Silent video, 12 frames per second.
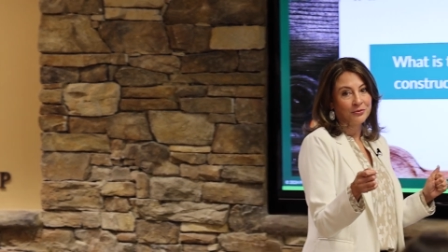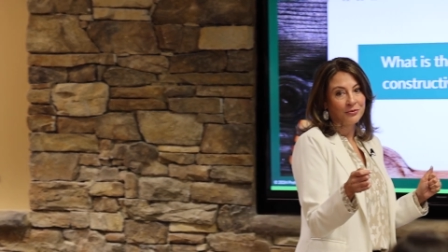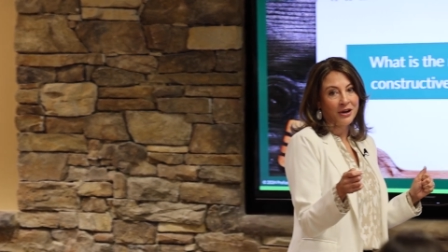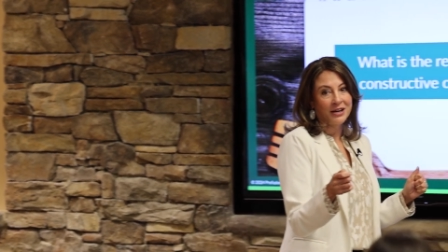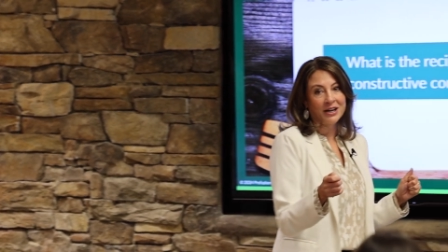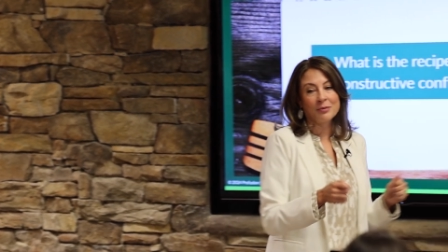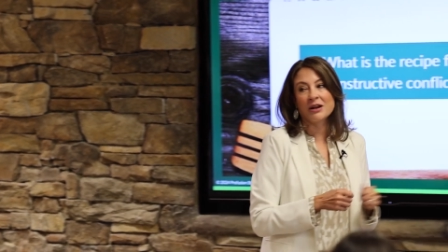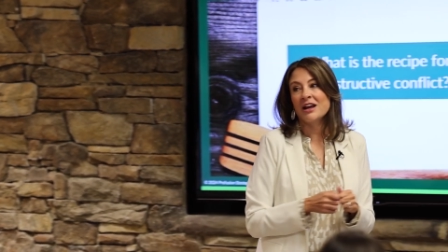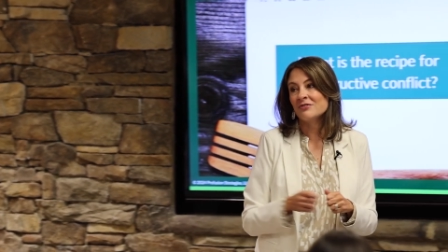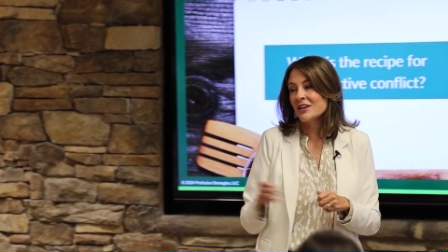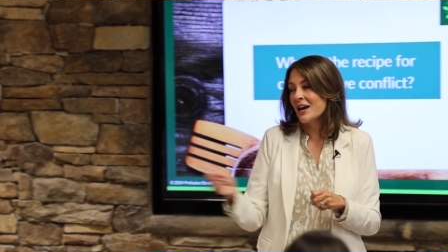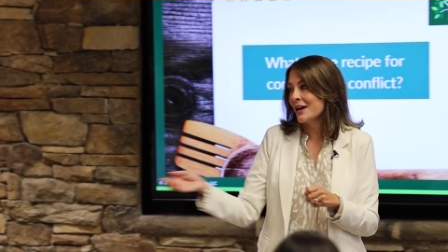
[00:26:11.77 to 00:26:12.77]
Right? I'm going to
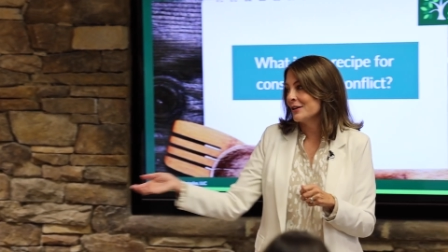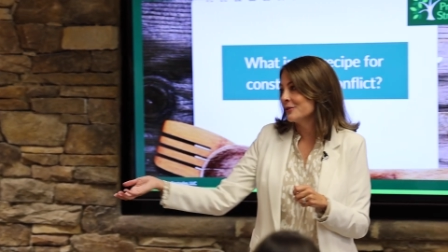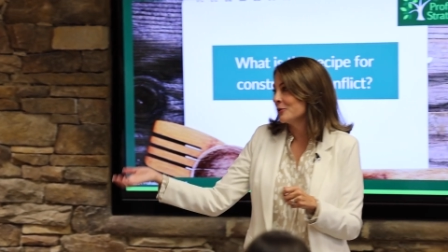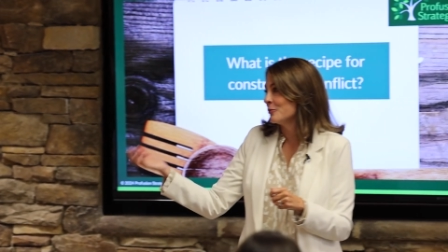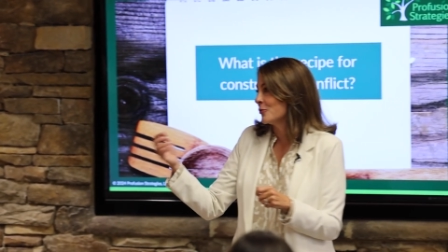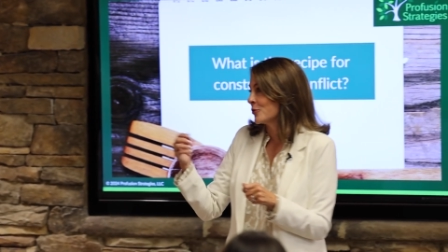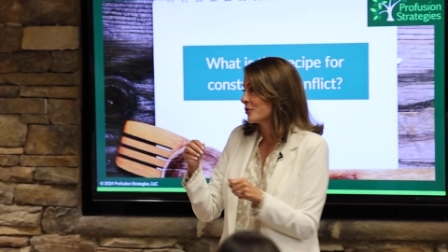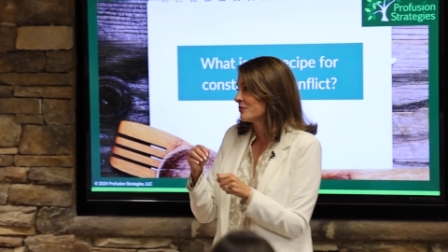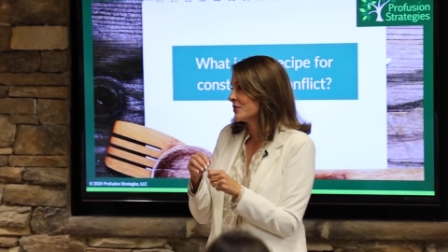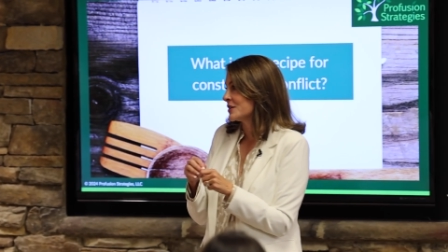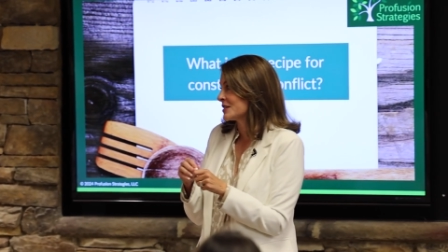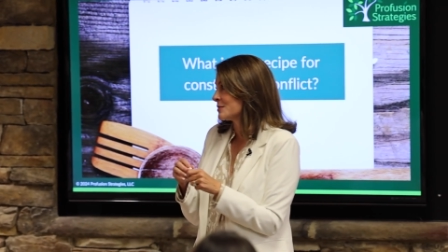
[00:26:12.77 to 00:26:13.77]
have to add a little more of
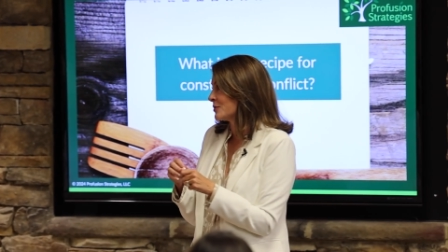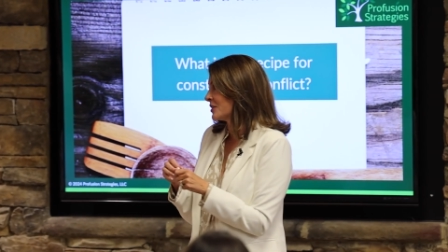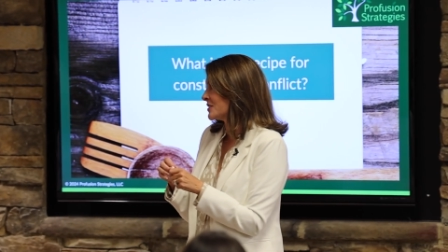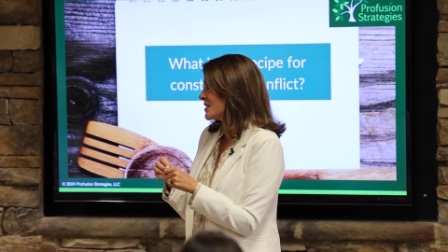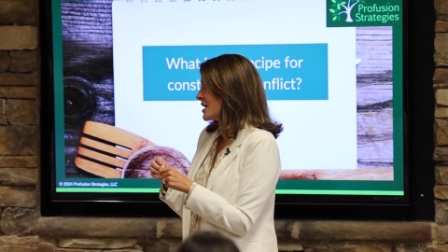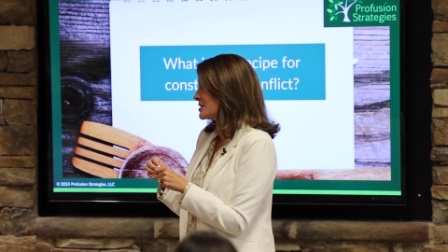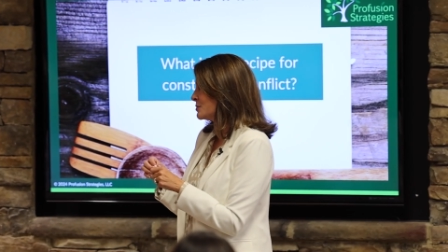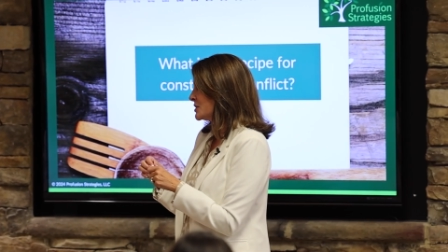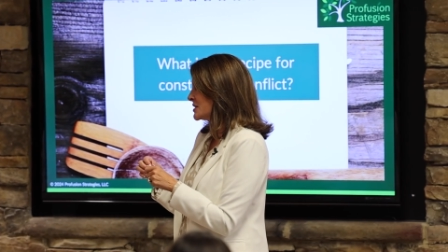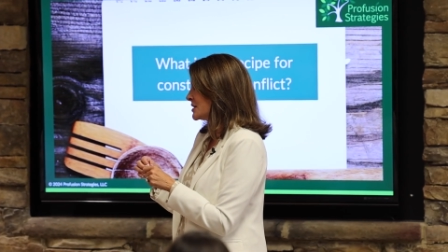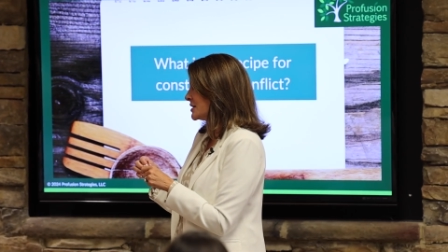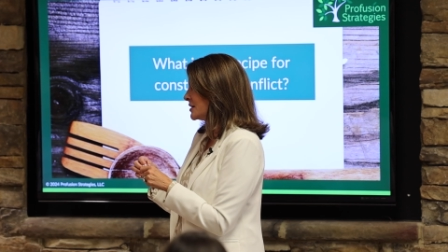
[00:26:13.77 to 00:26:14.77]
this because that's
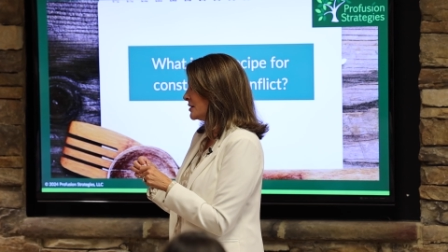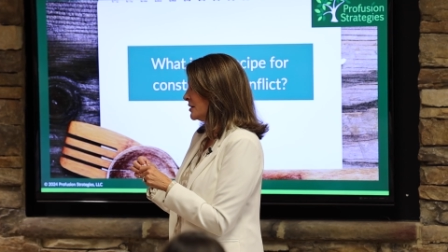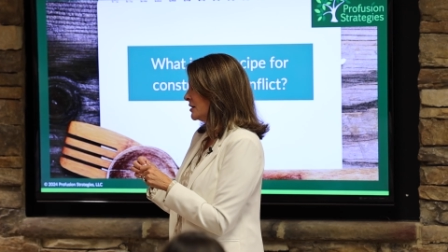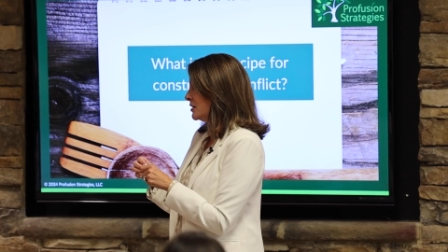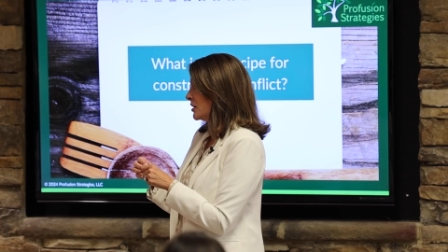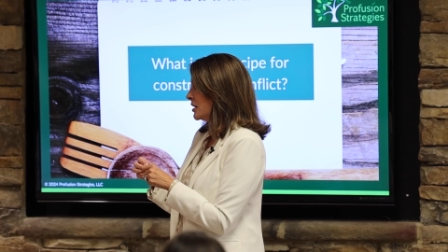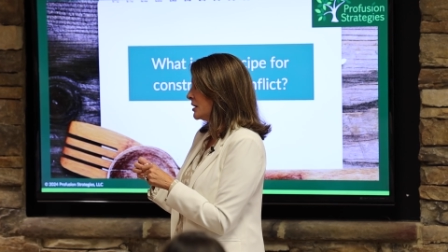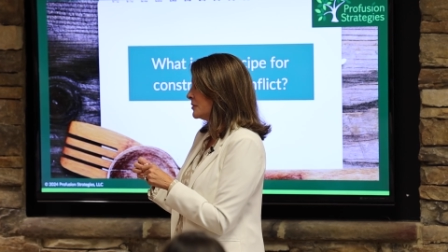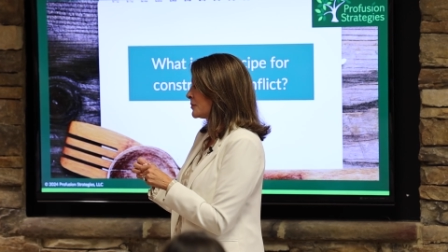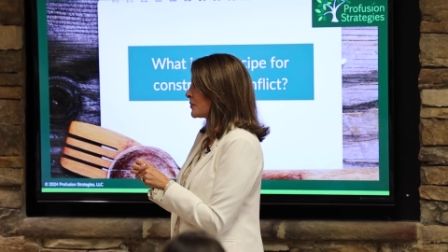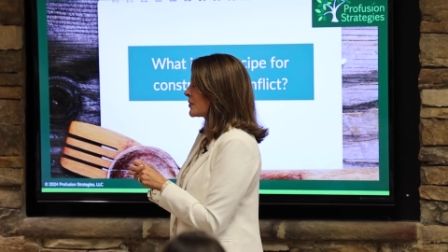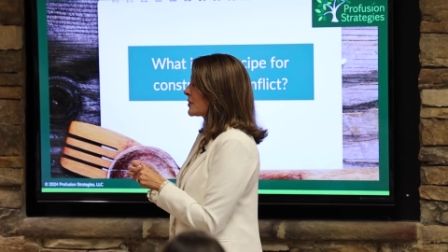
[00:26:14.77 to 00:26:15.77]
missing. Right?